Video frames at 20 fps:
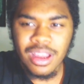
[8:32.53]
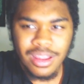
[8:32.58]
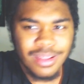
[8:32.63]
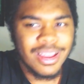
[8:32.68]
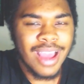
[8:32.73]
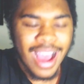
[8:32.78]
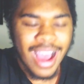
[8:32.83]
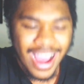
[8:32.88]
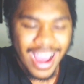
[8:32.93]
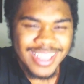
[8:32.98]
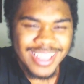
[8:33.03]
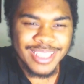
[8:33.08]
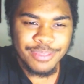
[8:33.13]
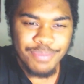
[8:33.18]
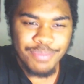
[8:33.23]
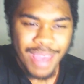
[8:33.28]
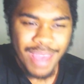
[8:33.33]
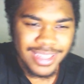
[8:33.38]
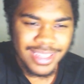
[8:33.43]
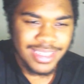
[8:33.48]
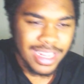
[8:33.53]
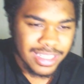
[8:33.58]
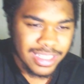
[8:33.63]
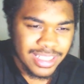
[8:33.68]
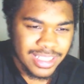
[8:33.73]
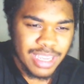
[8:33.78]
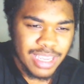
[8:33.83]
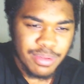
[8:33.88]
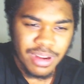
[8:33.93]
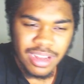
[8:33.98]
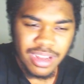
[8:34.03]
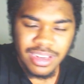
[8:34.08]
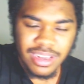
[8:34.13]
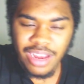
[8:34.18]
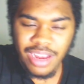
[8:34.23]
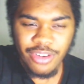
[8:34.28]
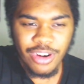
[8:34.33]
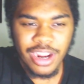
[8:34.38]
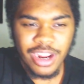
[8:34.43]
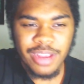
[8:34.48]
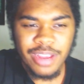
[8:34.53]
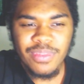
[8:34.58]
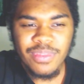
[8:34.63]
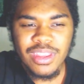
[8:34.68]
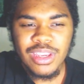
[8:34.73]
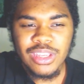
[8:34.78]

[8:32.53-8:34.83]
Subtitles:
at his best. Let's keep it at that, right?